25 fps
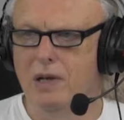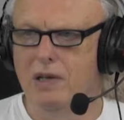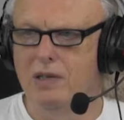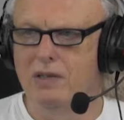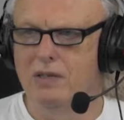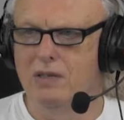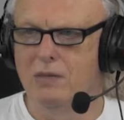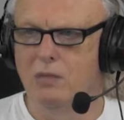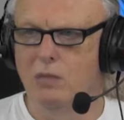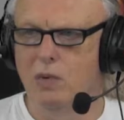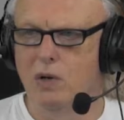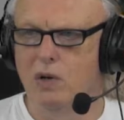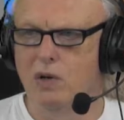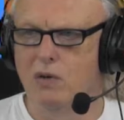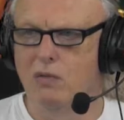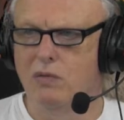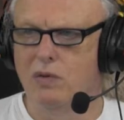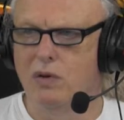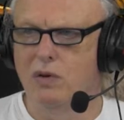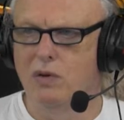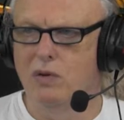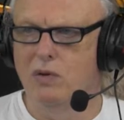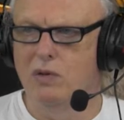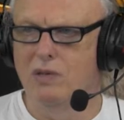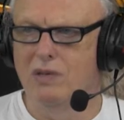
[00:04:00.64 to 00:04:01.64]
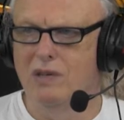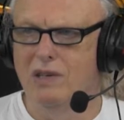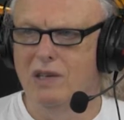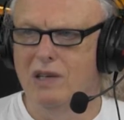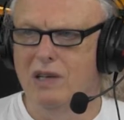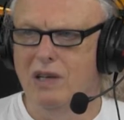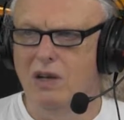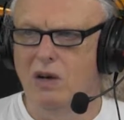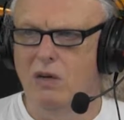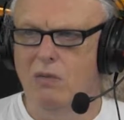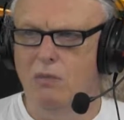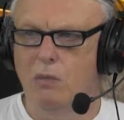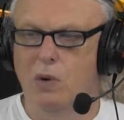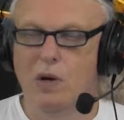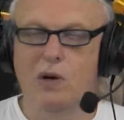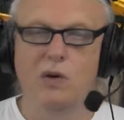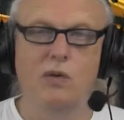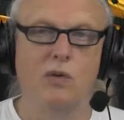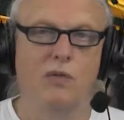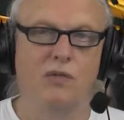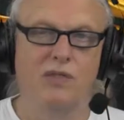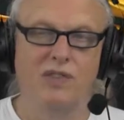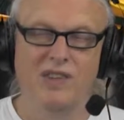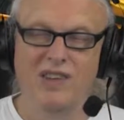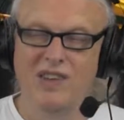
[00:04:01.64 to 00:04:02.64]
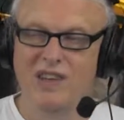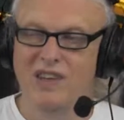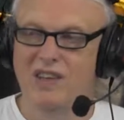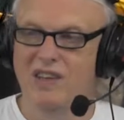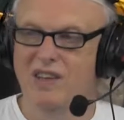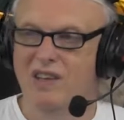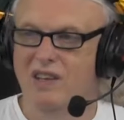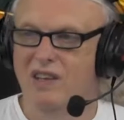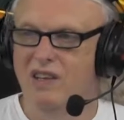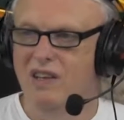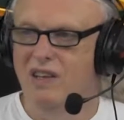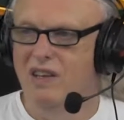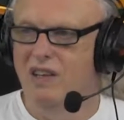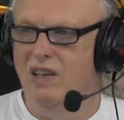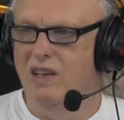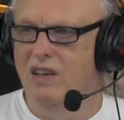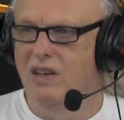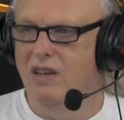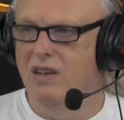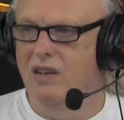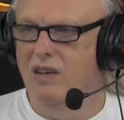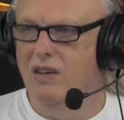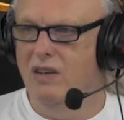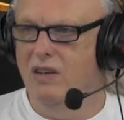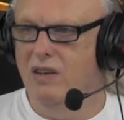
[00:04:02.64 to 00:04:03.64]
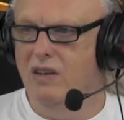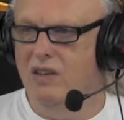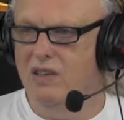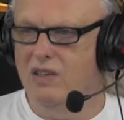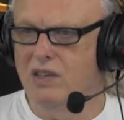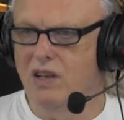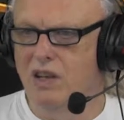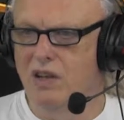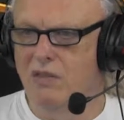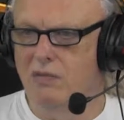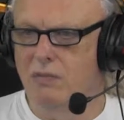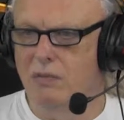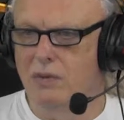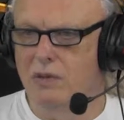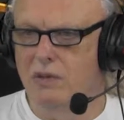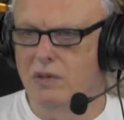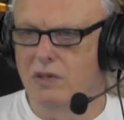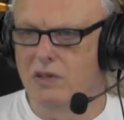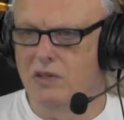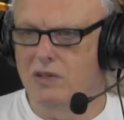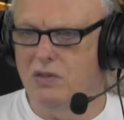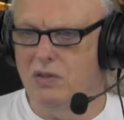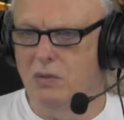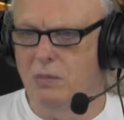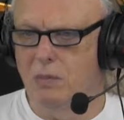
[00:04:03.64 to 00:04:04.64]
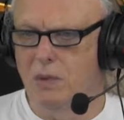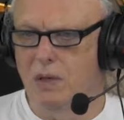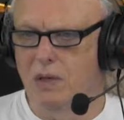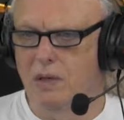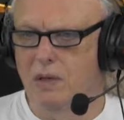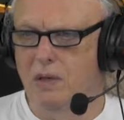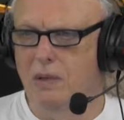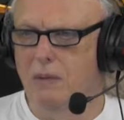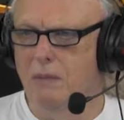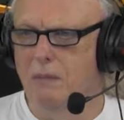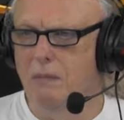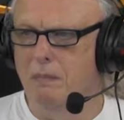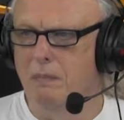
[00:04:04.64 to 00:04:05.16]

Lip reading: as one of the enslavement instrument.